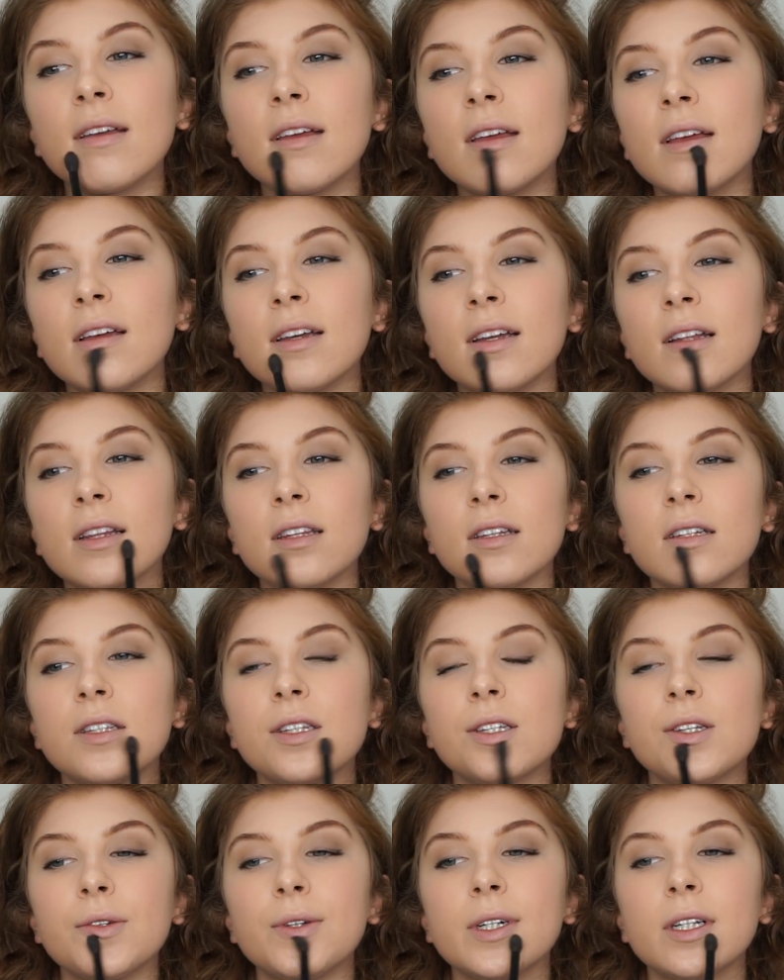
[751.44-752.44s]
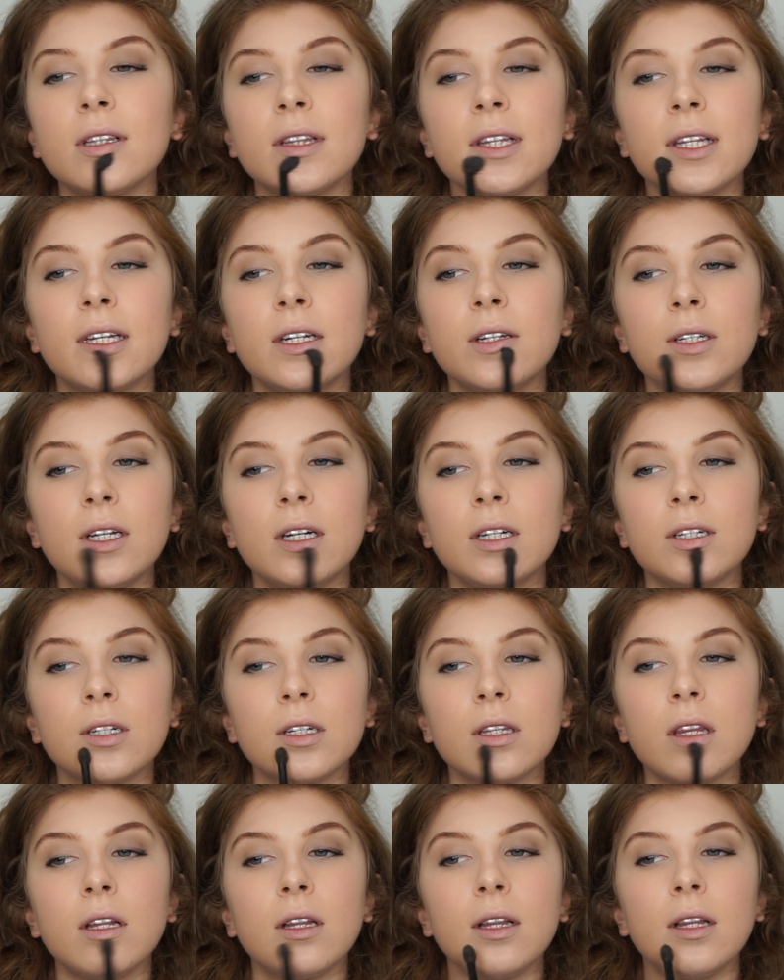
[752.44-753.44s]
And let's do a little under
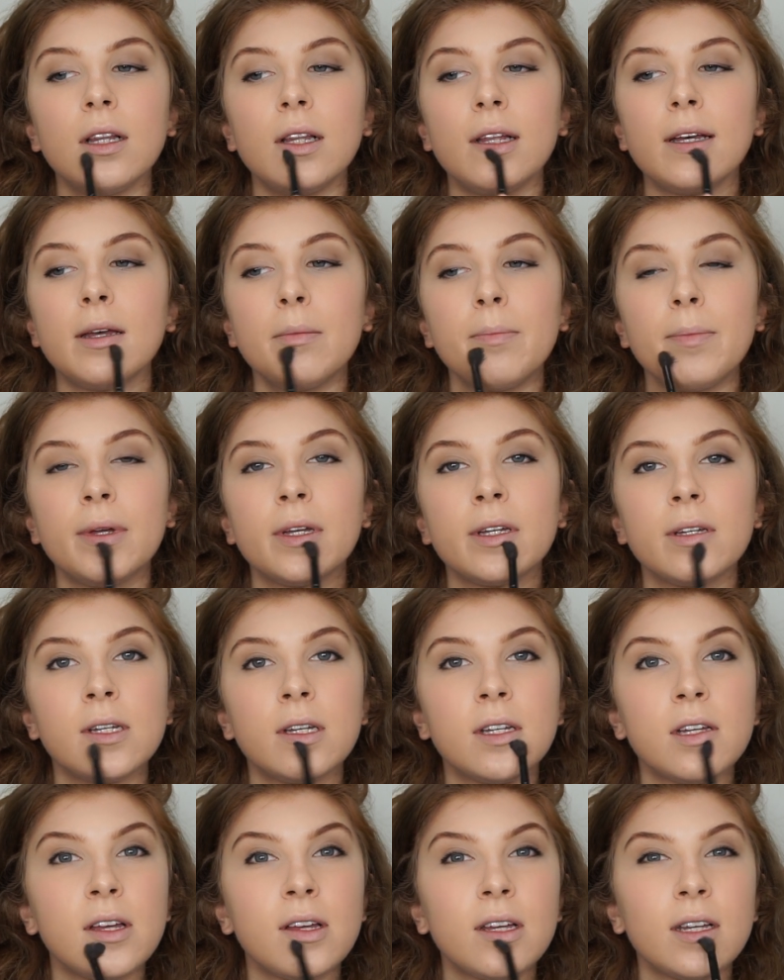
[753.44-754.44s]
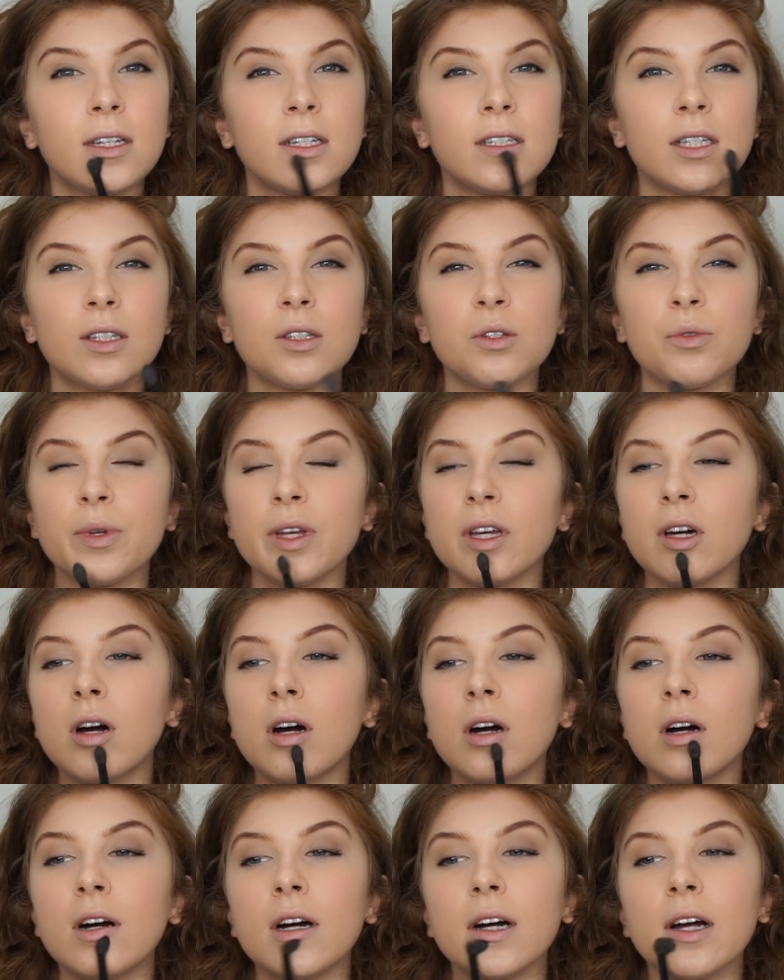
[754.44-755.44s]
the lip, since we
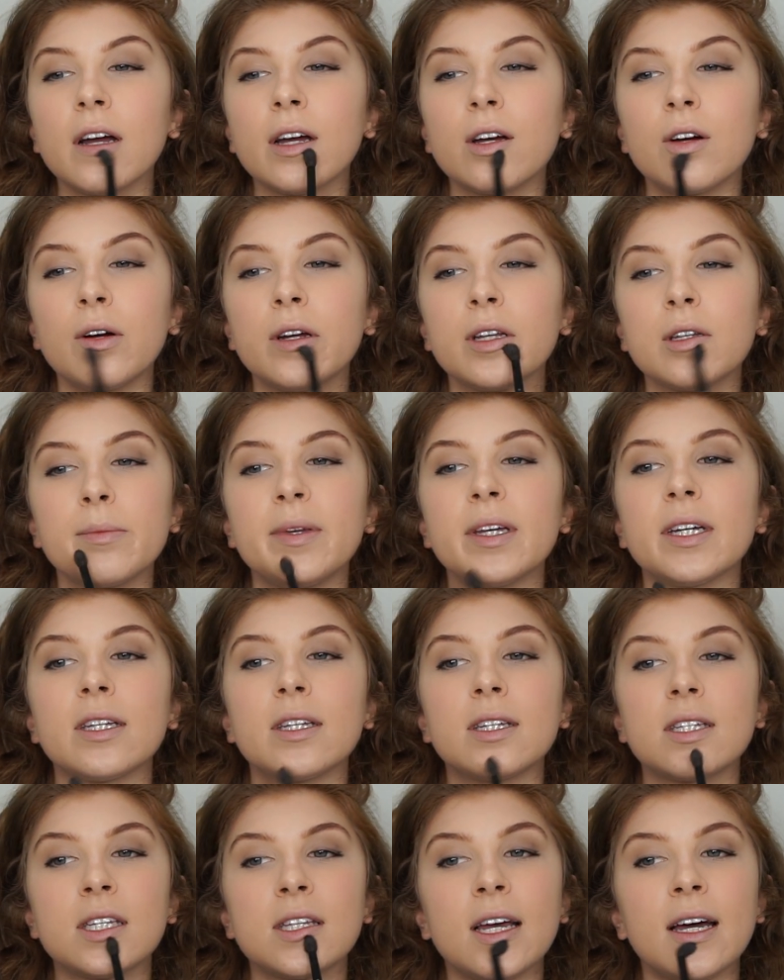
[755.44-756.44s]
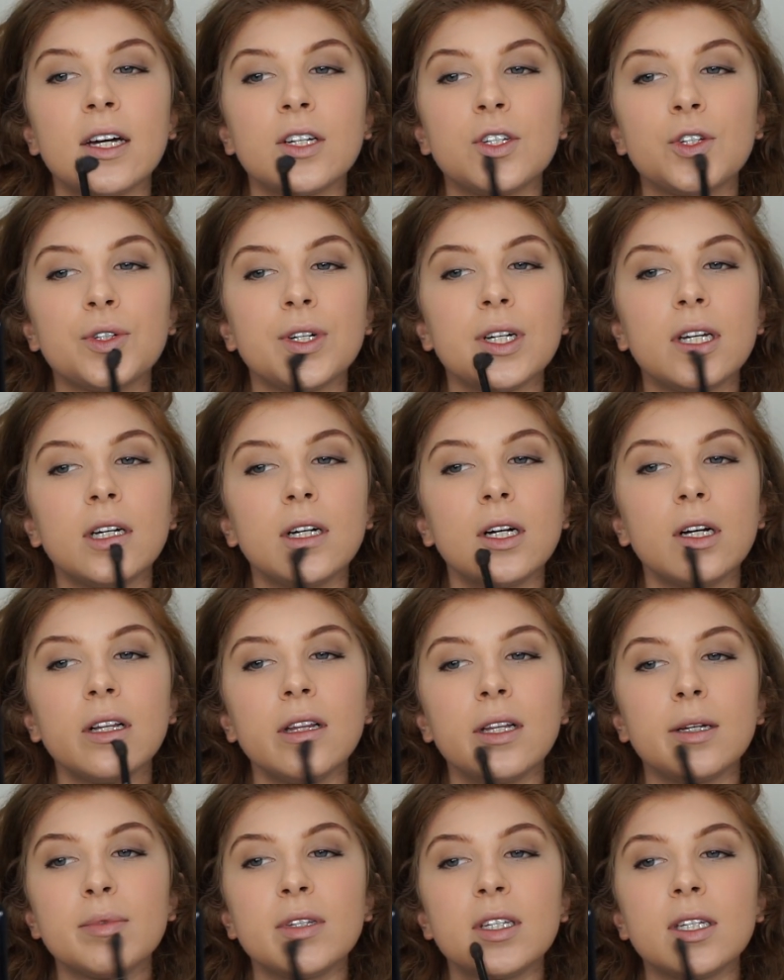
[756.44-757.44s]
are going to be exaggerating our
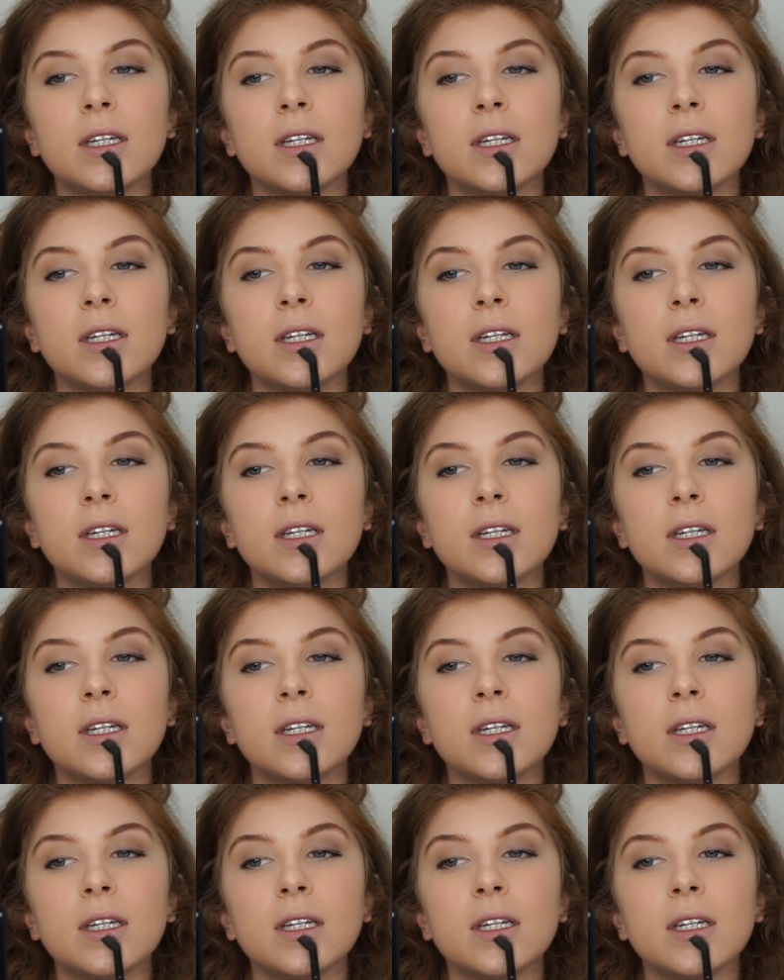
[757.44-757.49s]
lips